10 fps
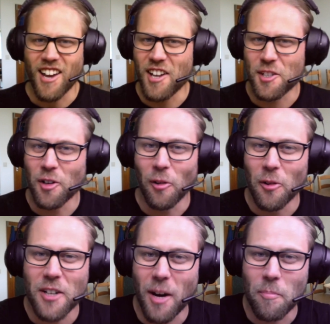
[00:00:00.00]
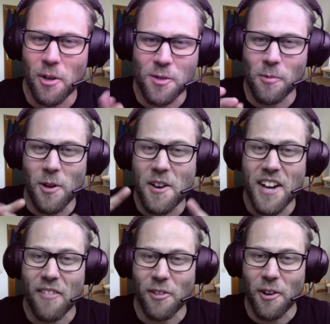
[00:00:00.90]
And you know, numbers will
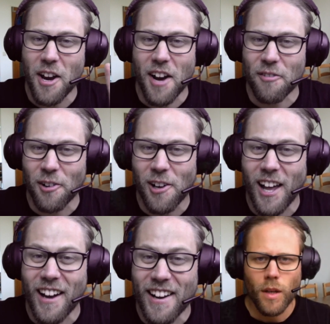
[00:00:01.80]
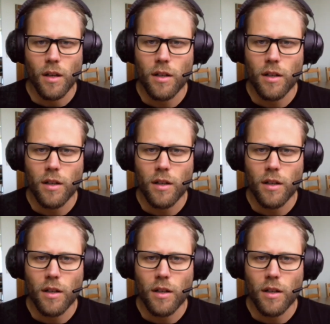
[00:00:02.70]
never ever lie.